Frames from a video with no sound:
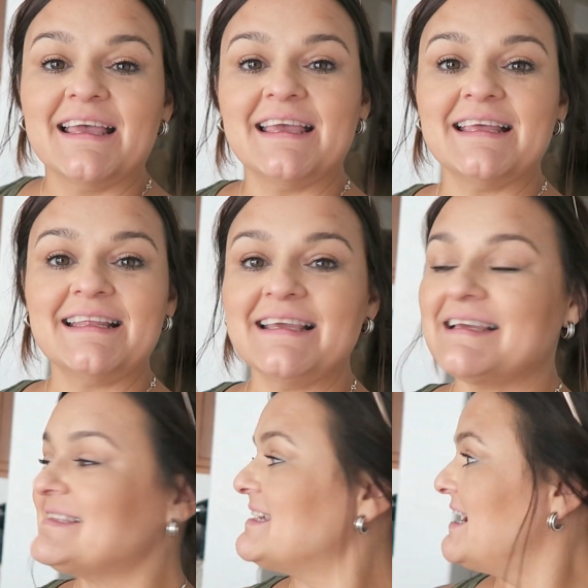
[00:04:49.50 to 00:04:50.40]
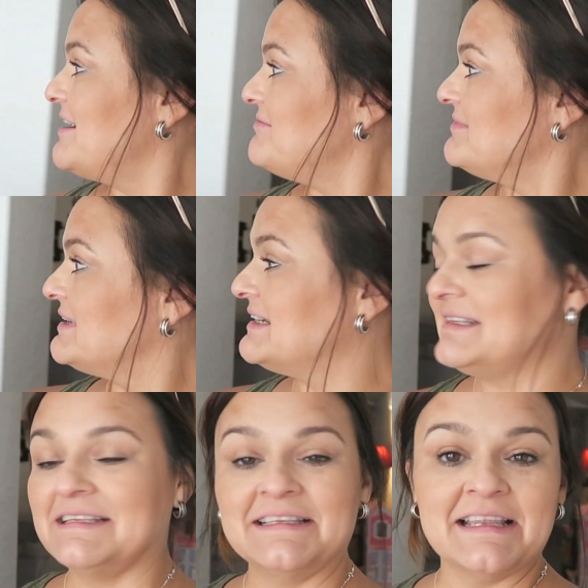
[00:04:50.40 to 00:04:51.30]
It is
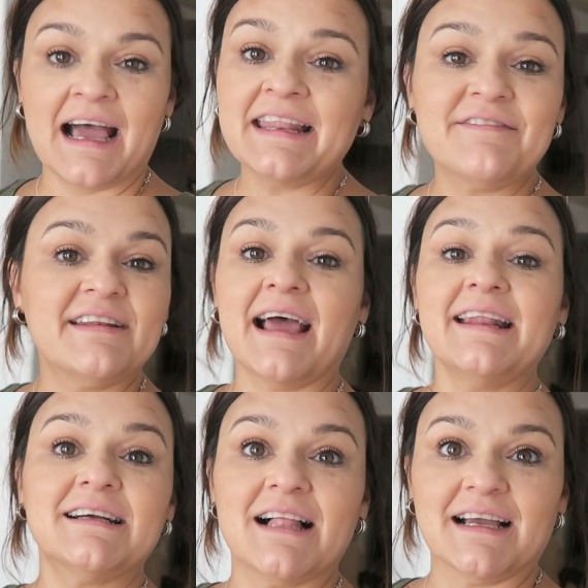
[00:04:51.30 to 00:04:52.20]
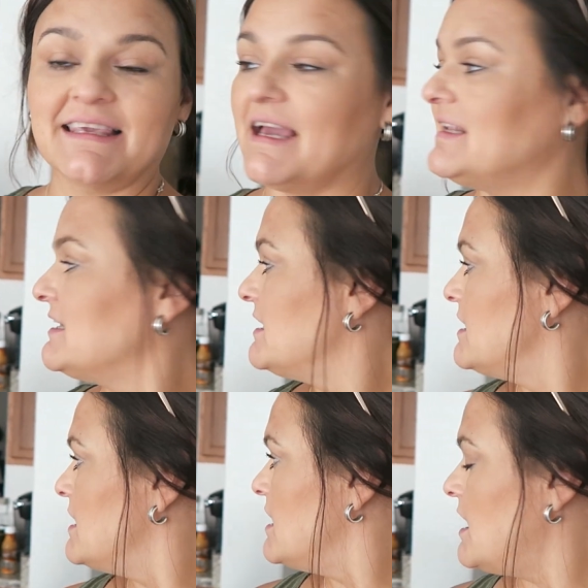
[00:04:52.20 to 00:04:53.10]
not even 9 o'clock yet.
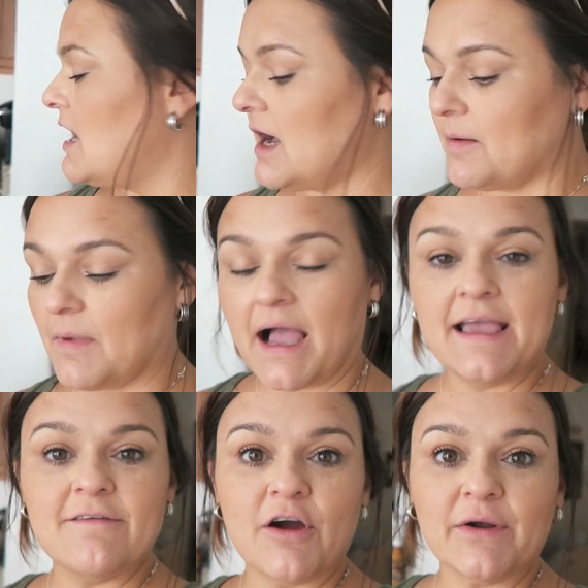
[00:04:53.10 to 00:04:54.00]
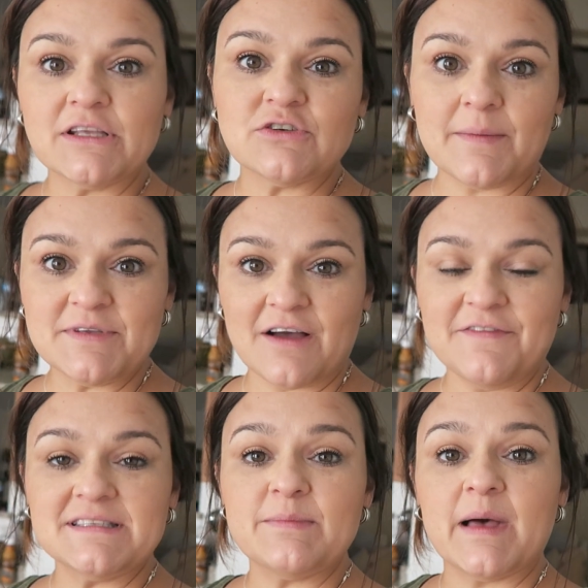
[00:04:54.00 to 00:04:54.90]
I have already dropped
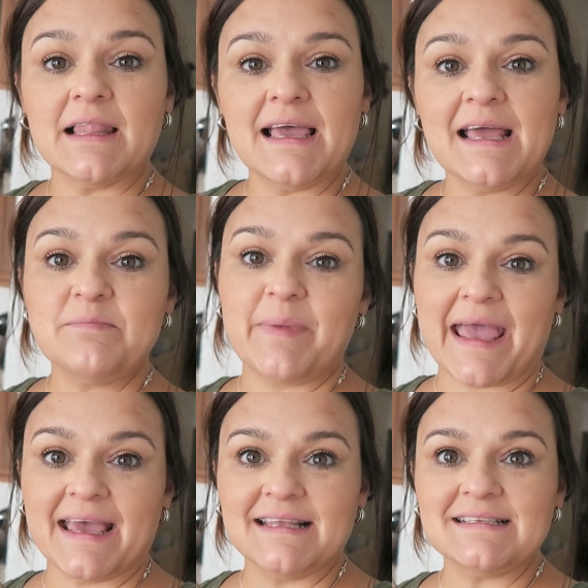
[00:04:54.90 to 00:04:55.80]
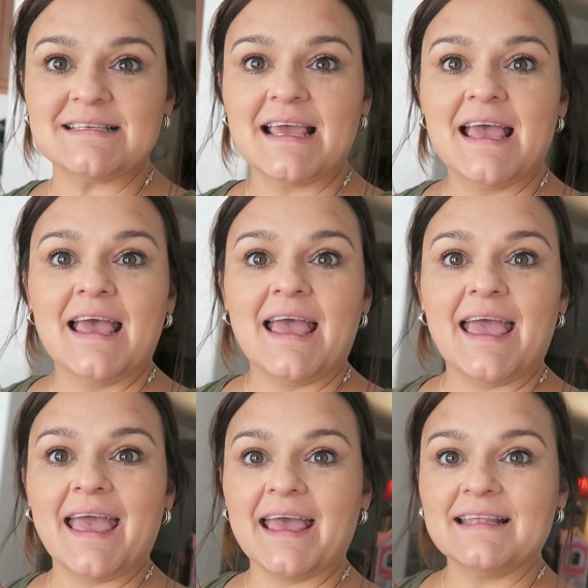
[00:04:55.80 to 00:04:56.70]
off Isabella at band,
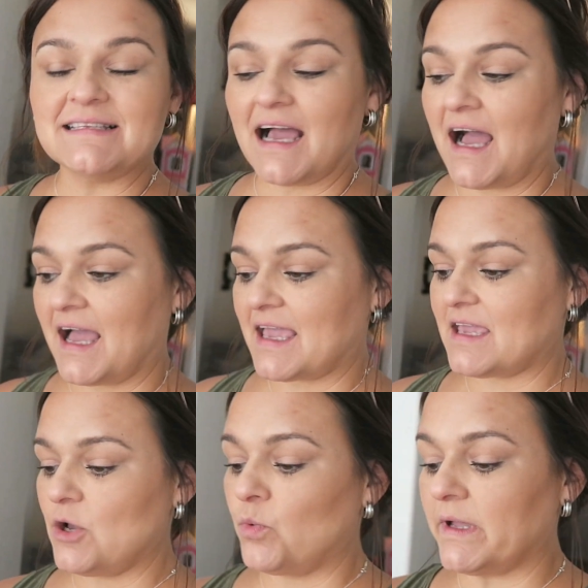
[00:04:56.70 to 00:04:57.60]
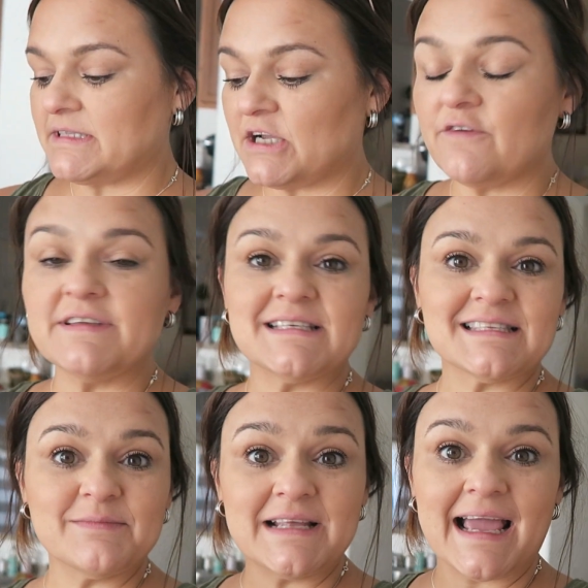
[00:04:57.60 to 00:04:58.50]
and I went to go
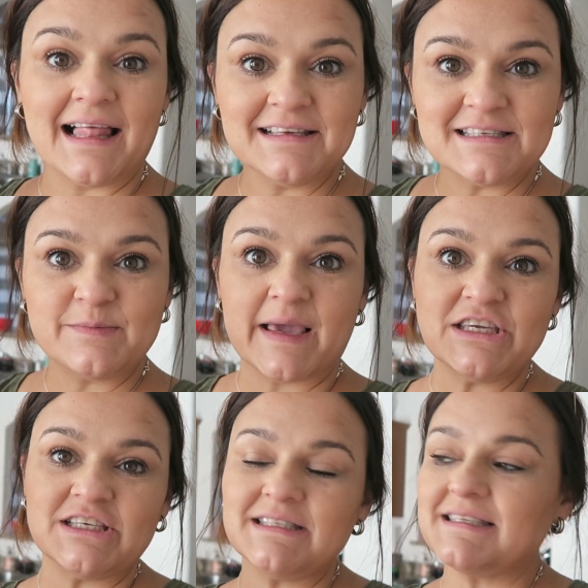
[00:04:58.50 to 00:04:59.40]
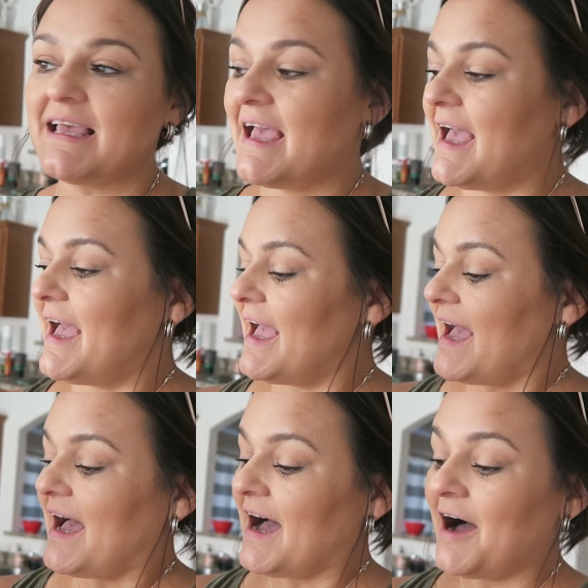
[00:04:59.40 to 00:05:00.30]
visit some dialysis patients,
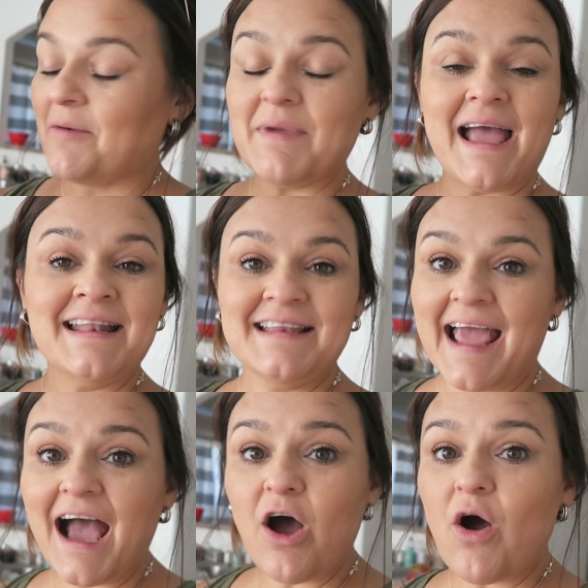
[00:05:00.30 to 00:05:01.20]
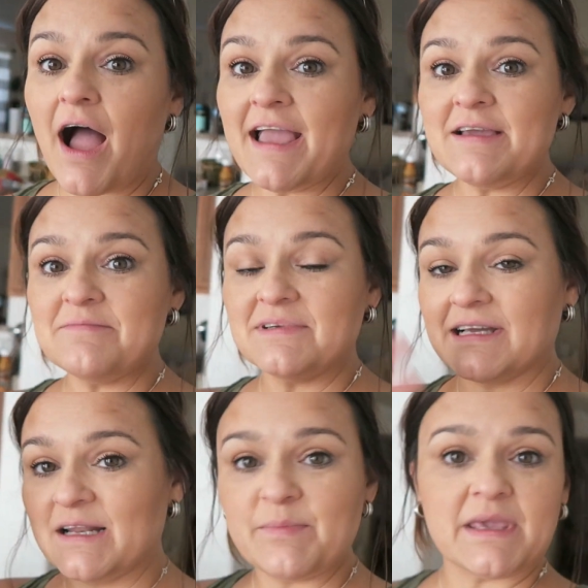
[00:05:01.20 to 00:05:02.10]
and now I am
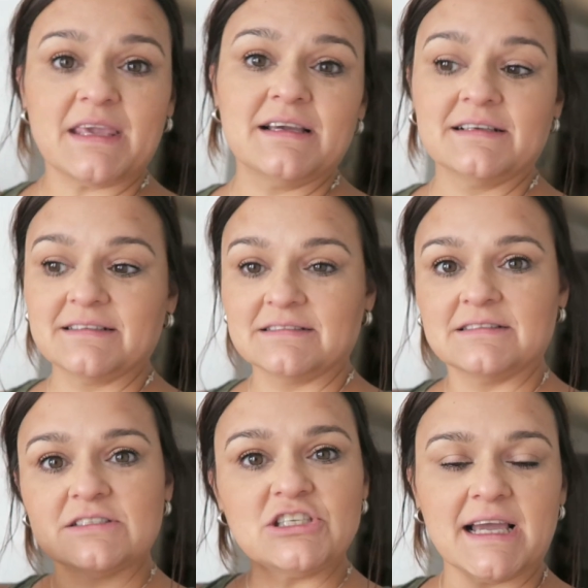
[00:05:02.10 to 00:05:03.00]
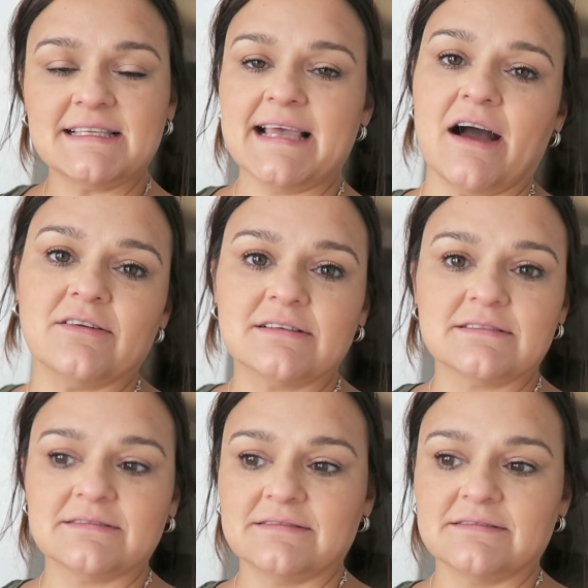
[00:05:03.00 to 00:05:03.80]
gonna be checked out.